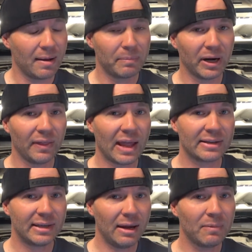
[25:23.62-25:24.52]
But on that
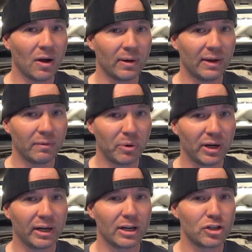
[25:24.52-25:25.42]
same note, even
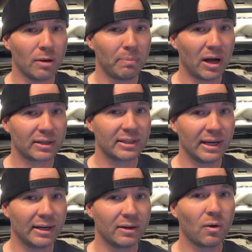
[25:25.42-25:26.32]
putting a jump box
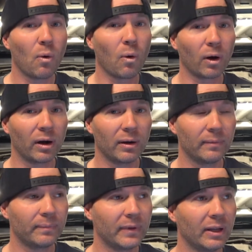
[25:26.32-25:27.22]
in, or
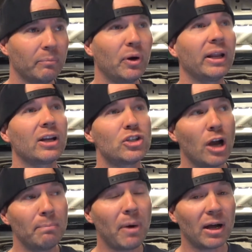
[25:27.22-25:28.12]
putting a
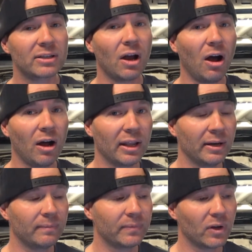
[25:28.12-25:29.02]
jump box on
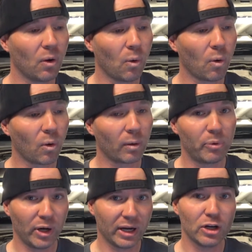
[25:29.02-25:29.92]
it, or
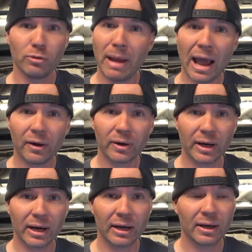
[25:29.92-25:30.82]
putting a new
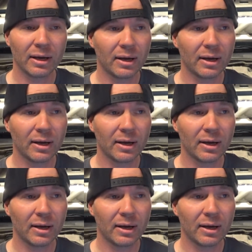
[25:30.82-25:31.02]
battery in it,